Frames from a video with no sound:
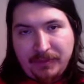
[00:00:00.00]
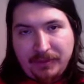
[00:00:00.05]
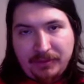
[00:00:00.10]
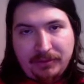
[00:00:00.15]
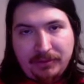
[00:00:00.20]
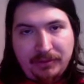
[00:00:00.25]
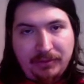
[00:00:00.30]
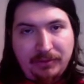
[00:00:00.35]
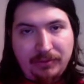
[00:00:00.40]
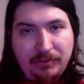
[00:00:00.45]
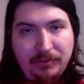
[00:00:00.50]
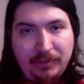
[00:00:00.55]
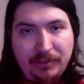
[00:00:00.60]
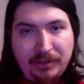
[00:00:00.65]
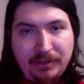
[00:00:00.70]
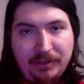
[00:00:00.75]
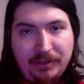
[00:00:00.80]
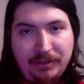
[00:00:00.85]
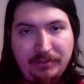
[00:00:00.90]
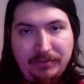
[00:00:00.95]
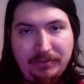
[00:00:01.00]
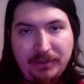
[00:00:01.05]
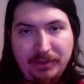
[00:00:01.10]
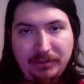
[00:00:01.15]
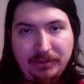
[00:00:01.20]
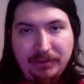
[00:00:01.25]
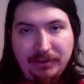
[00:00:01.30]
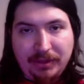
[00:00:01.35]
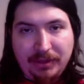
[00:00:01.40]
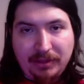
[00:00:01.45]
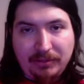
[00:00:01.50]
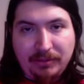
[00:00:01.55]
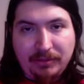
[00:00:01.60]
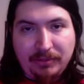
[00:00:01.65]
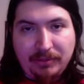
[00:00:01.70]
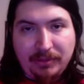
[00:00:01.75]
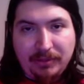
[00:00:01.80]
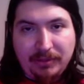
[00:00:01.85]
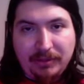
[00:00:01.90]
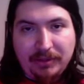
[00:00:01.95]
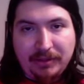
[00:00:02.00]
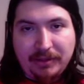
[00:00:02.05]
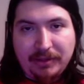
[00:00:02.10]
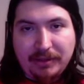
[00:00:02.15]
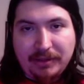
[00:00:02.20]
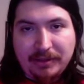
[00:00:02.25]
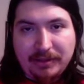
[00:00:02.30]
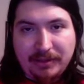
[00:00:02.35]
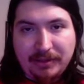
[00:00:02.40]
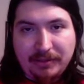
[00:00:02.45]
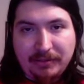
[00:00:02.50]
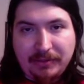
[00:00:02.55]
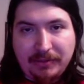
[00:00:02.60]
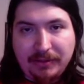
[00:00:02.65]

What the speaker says: So we did, labor work, and that's how